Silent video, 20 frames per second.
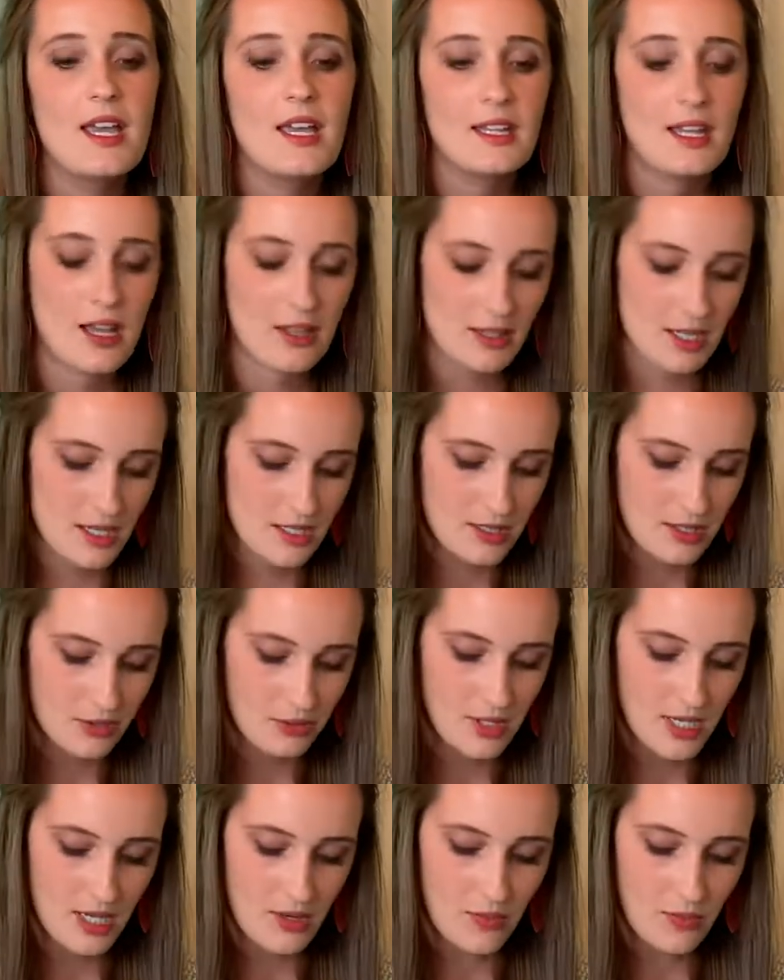Now these
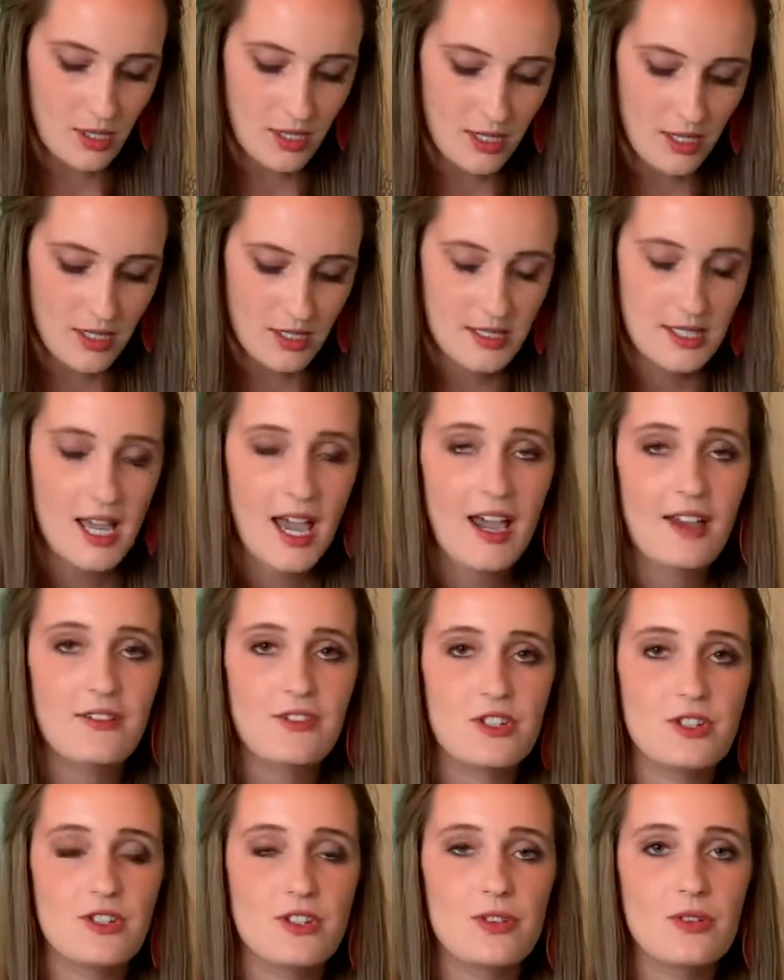3 words have
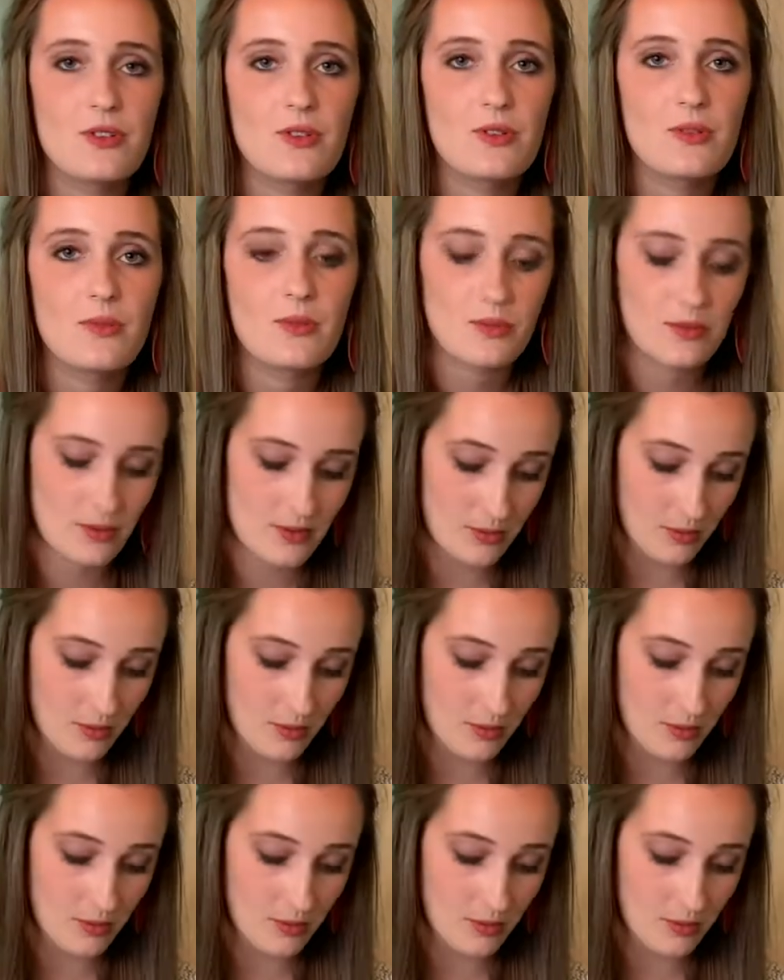to do,